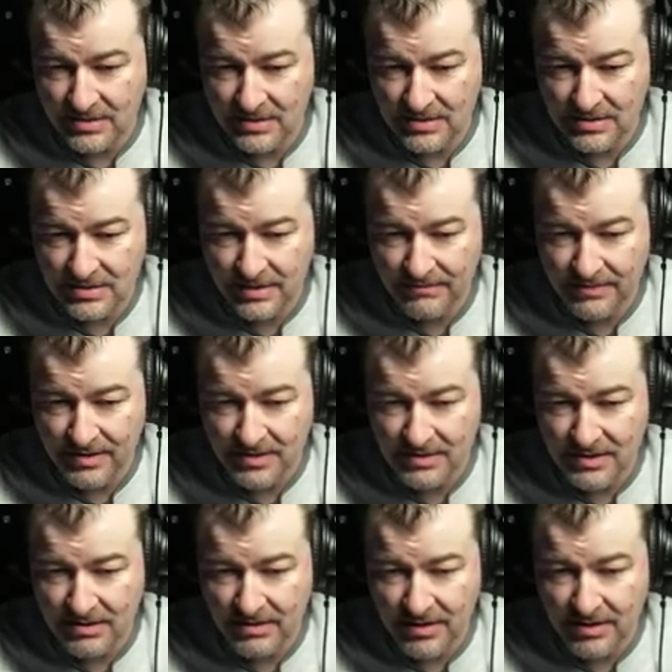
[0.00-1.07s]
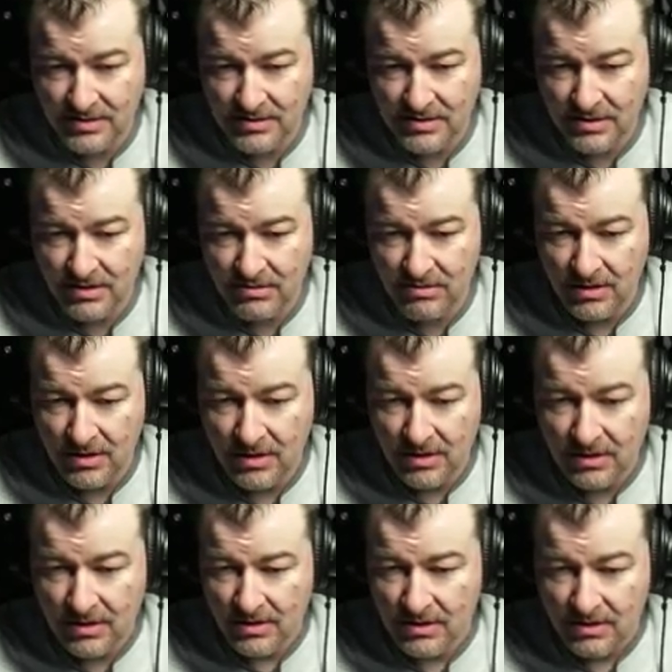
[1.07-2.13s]
and stuff in this area, so
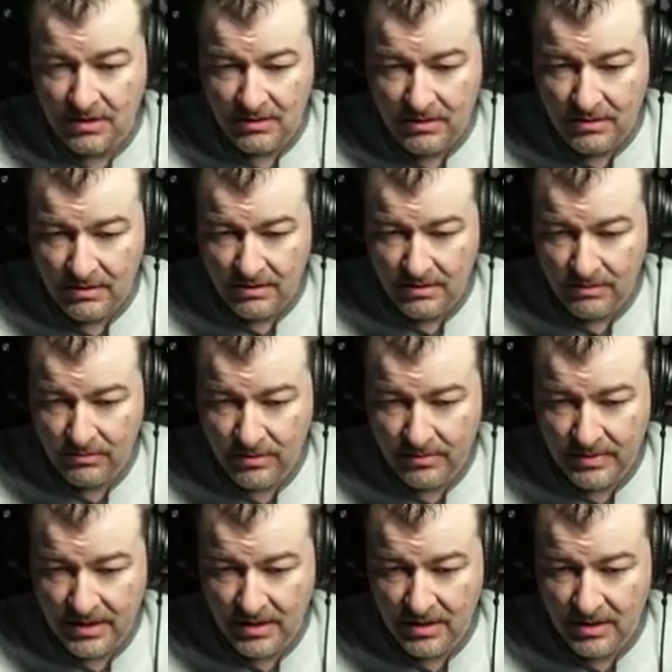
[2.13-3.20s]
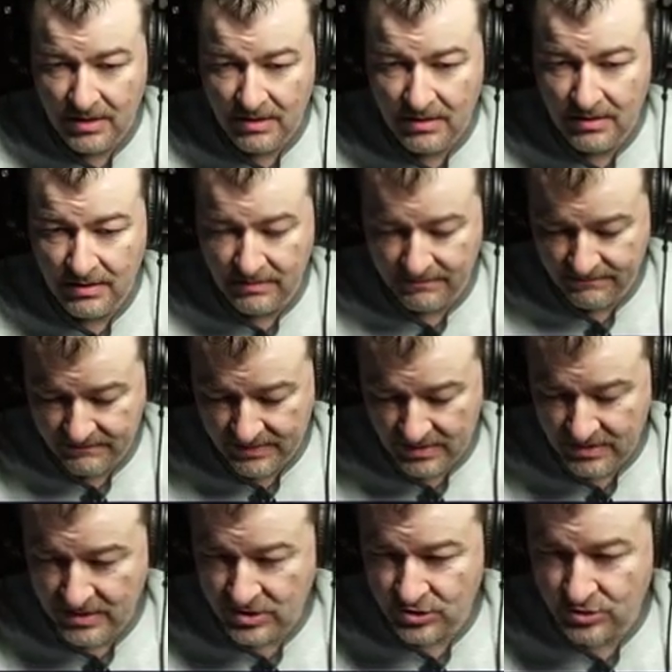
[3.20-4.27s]
it will be uh, a
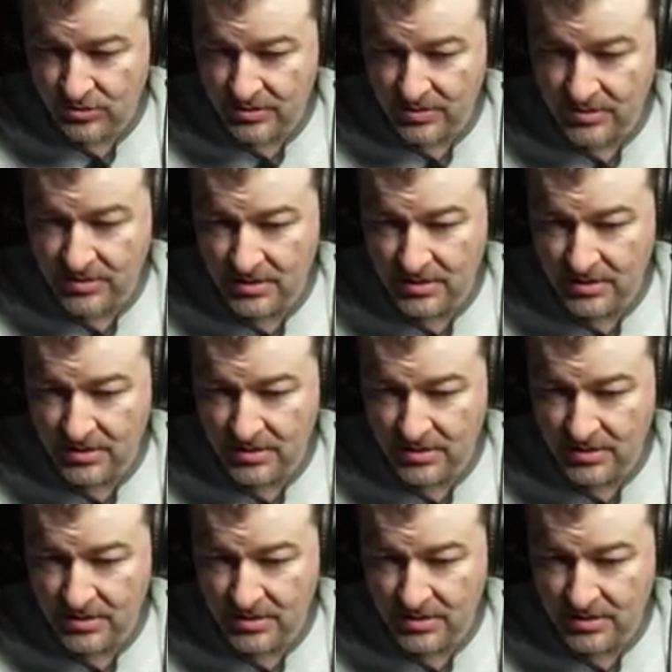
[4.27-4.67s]
fairly short,